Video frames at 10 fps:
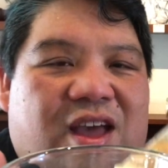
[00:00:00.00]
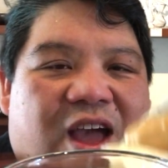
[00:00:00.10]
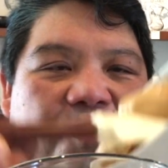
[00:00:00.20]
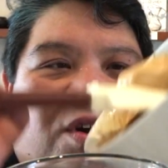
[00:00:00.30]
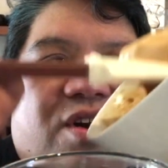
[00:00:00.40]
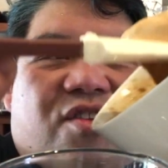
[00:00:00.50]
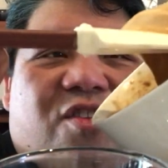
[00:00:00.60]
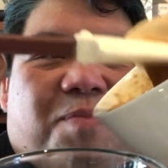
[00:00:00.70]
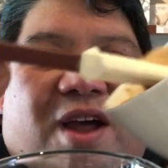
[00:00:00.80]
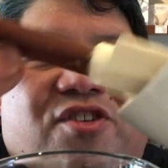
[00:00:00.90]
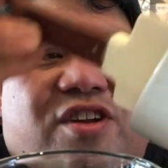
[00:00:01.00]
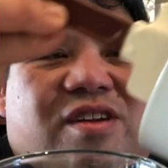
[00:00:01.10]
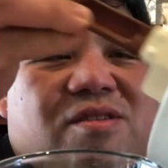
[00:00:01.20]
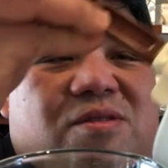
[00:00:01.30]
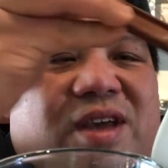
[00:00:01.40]
and we're gonna
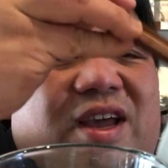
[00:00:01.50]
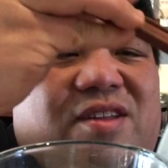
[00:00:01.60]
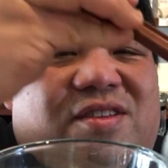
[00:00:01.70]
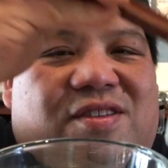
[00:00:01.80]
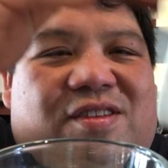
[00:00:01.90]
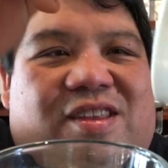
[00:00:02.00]
spatula. Oh yeah, it's